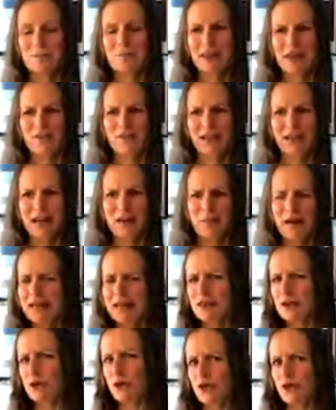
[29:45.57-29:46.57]
If anybody
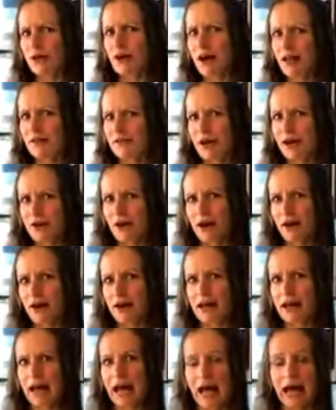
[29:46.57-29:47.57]
in the Northern Colorado
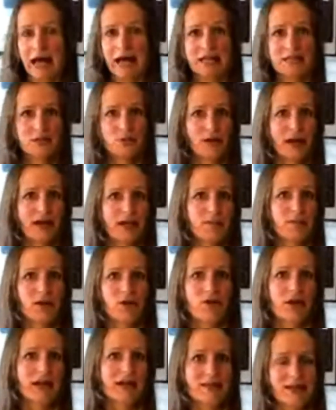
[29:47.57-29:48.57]
area has a random
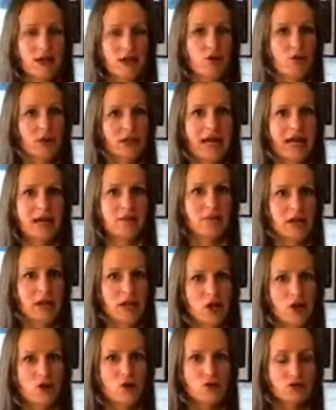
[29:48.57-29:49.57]
ingredient that you would like me to
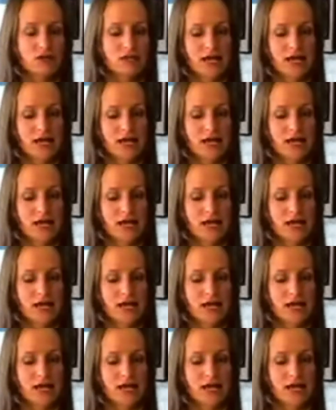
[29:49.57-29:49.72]
use,